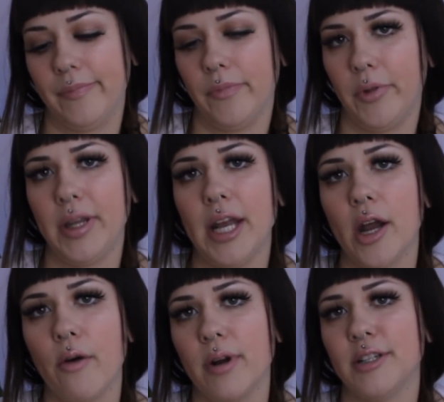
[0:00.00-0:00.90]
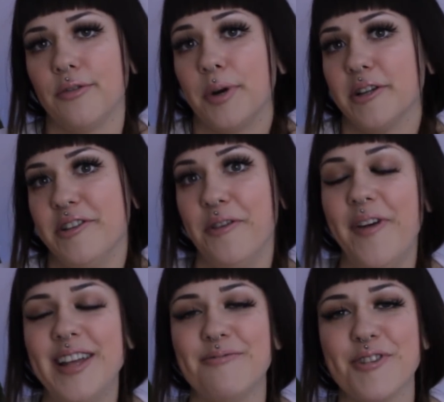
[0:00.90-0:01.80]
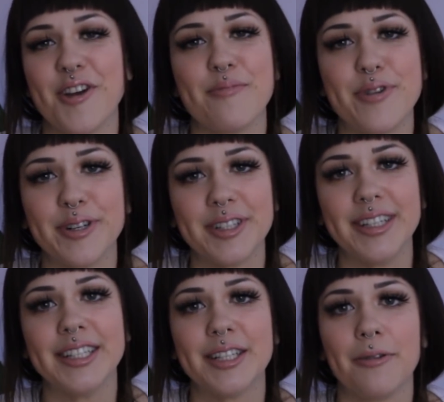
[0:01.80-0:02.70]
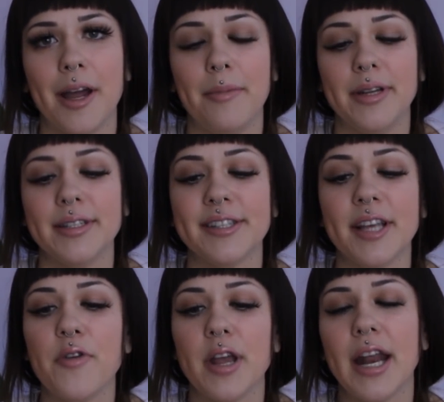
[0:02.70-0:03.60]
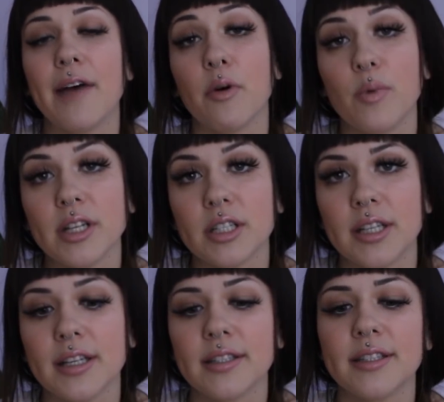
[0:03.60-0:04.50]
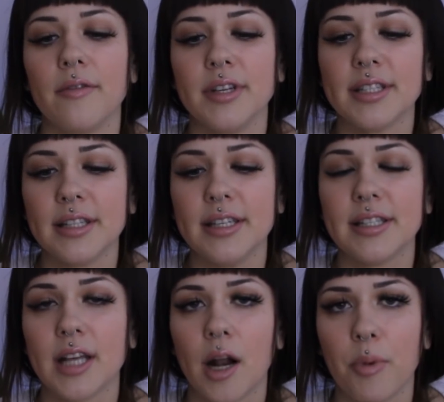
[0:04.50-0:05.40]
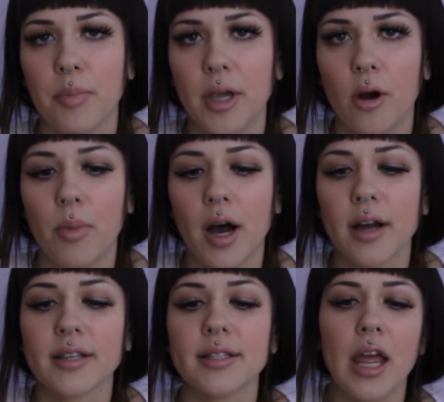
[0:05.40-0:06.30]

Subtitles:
well, they know what your personal Facebook or your personal Instagram is. If you're gonna have a wish list, obviously set up a PO box.